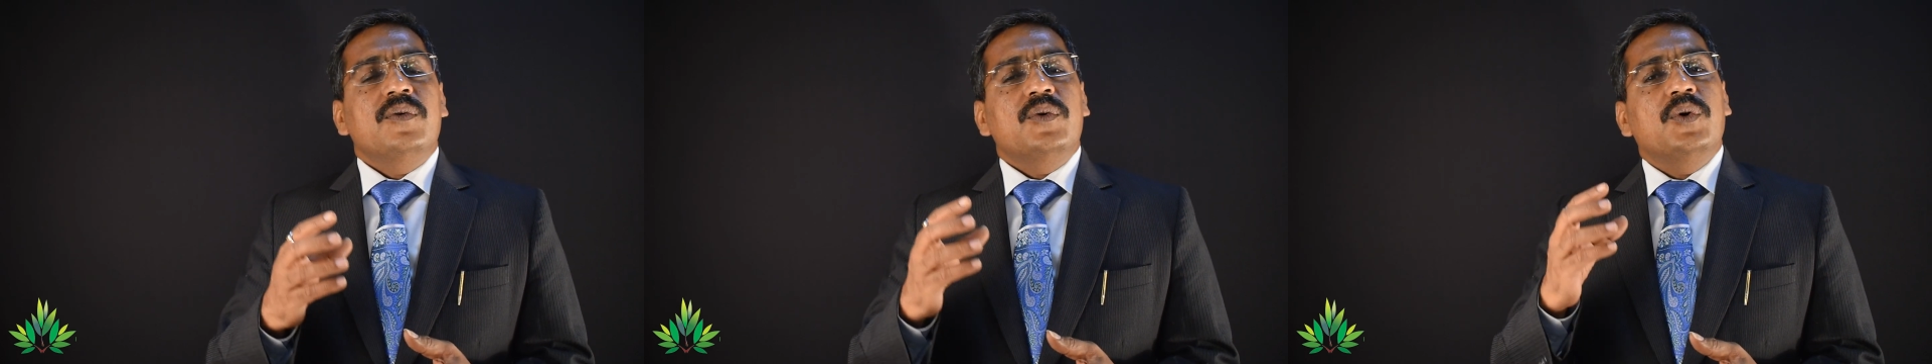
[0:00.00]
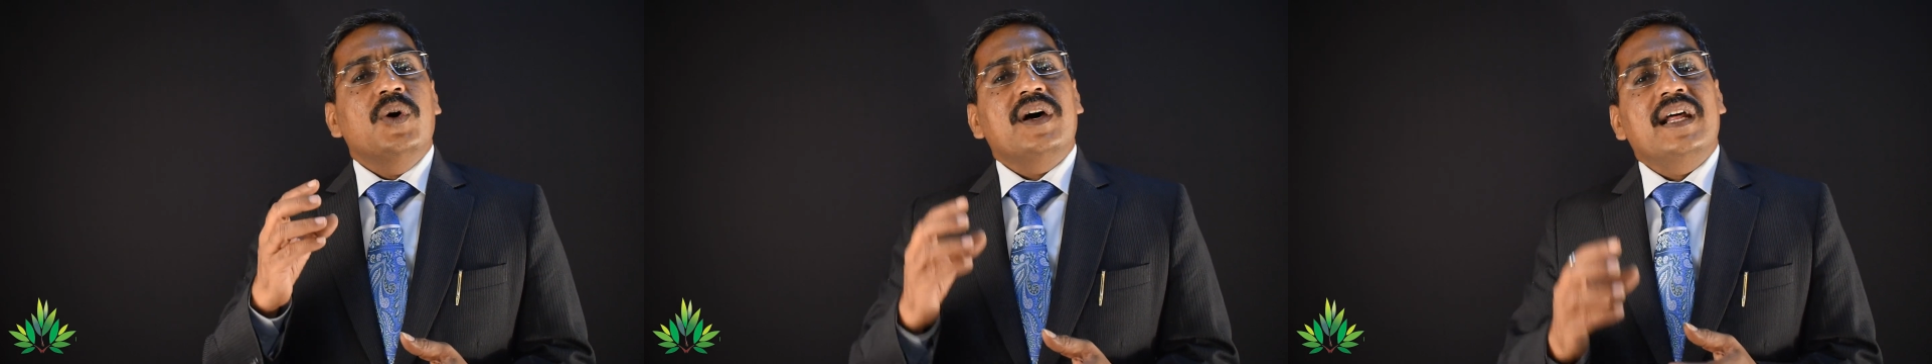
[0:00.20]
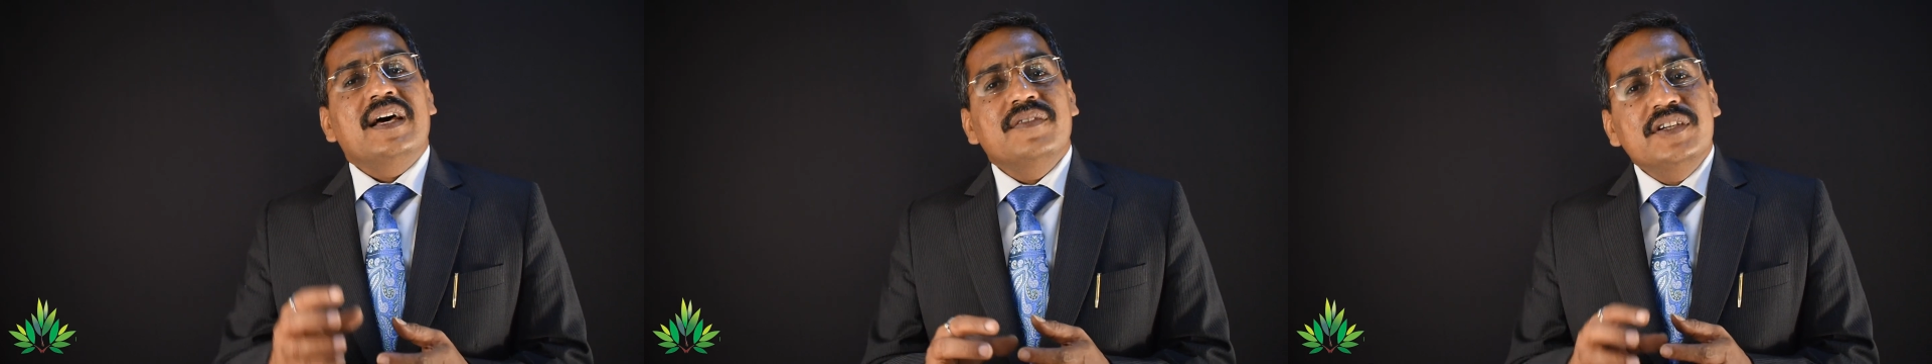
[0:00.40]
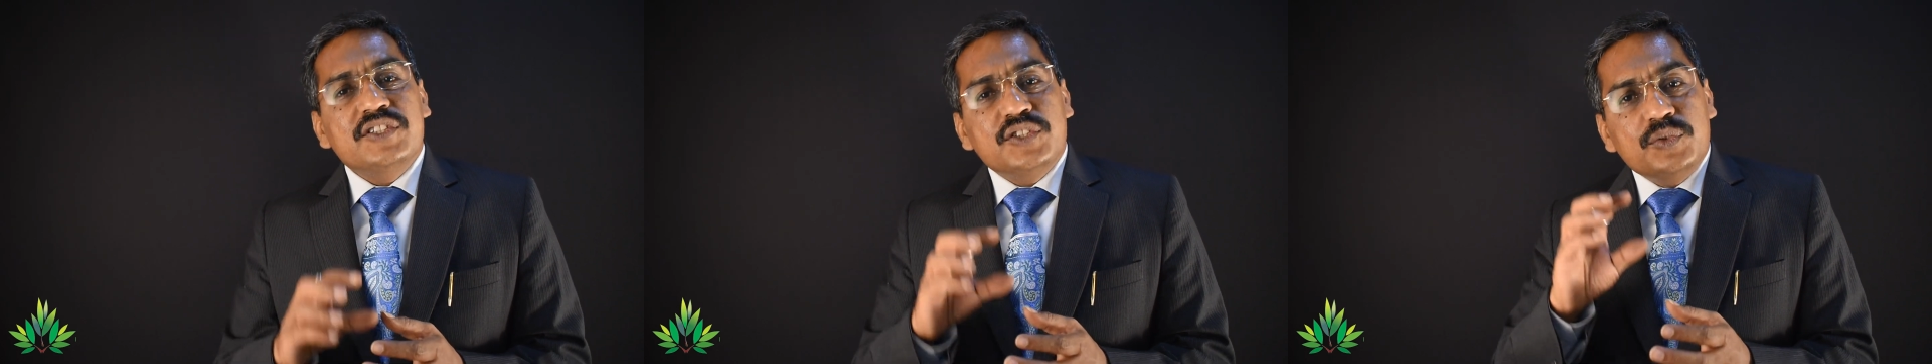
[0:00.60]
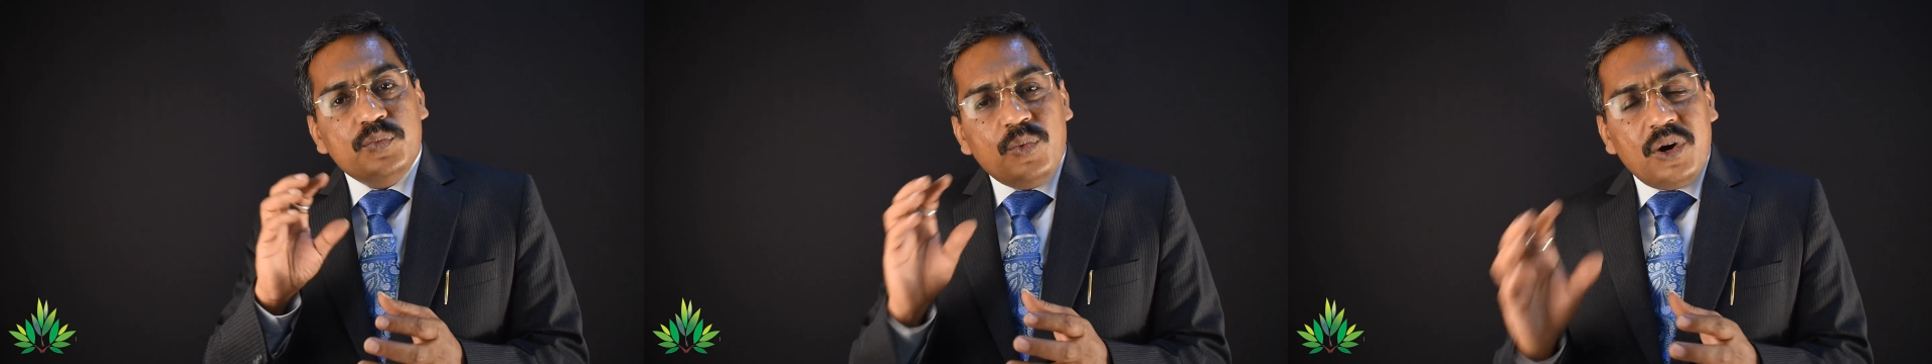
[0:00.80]
who are having
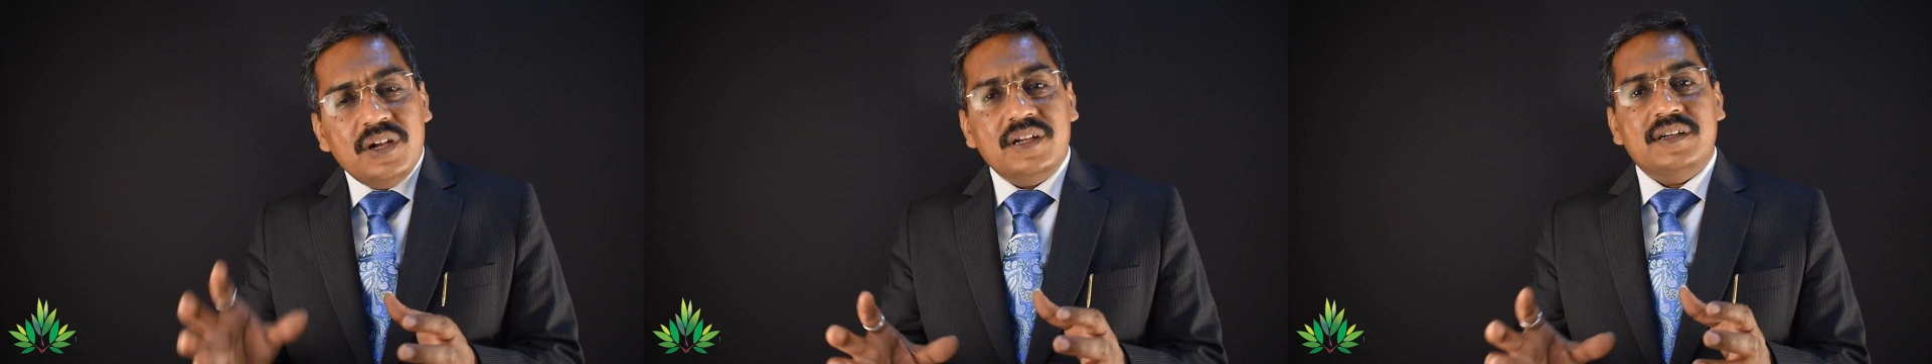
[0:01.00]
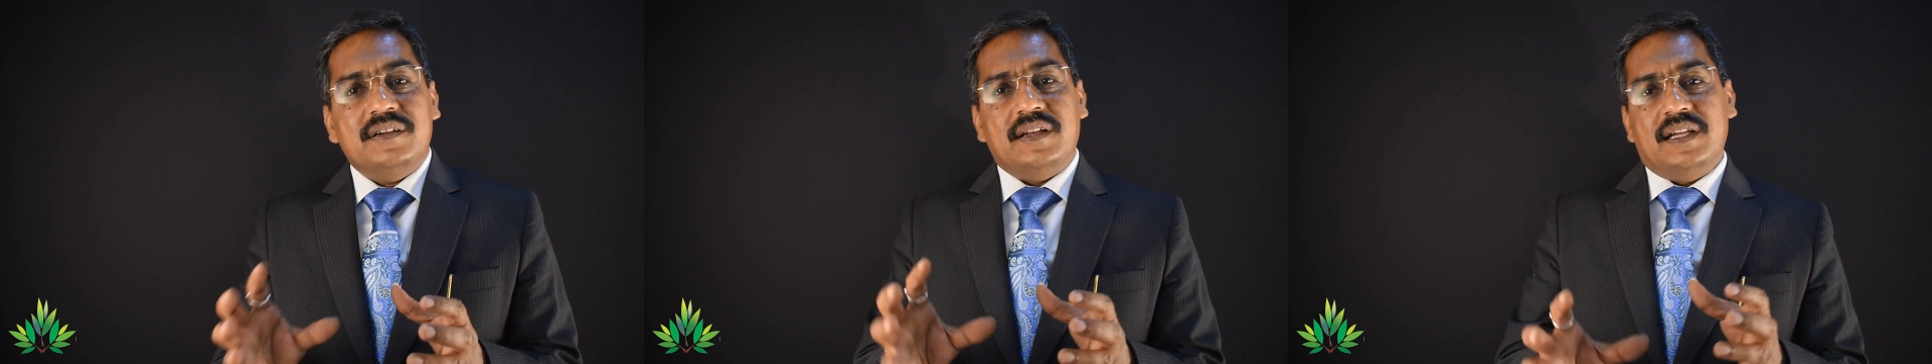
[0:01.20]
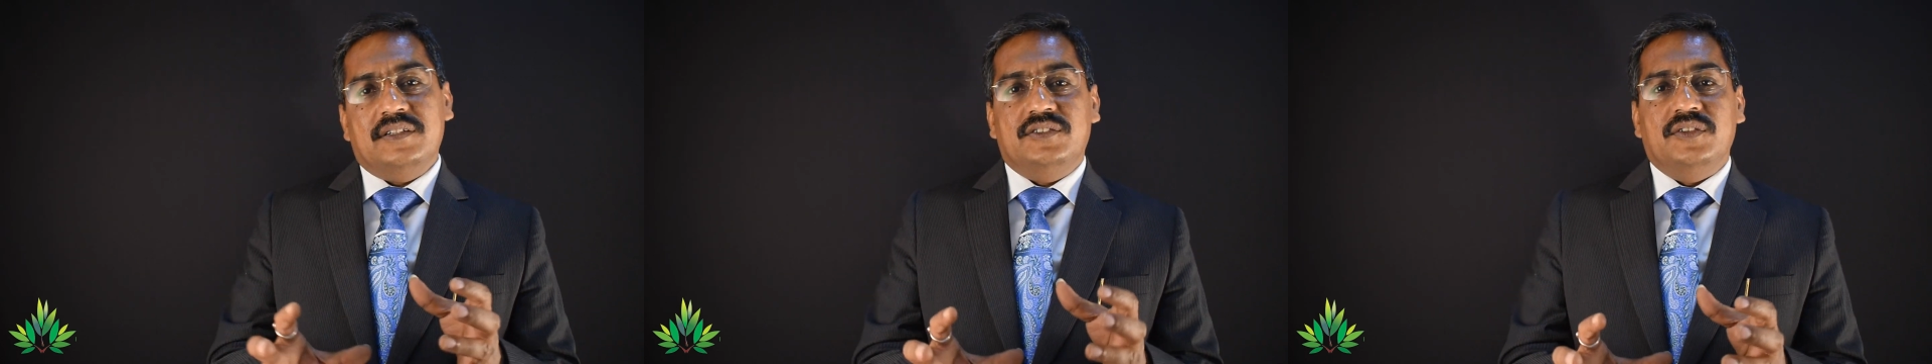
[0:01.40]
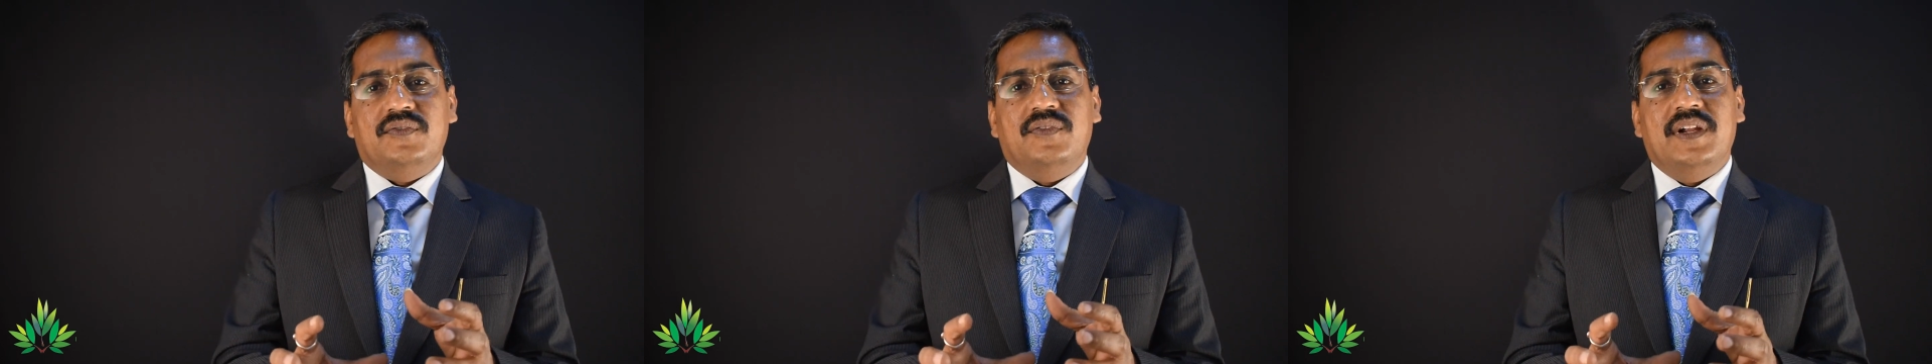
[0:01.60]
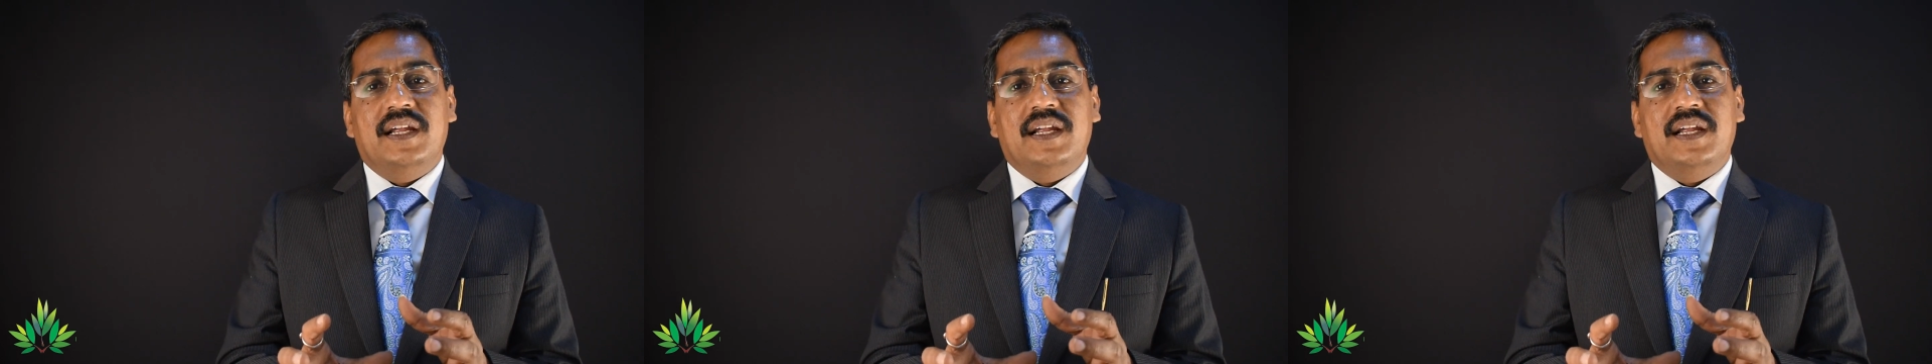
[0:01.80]
smaller tracts of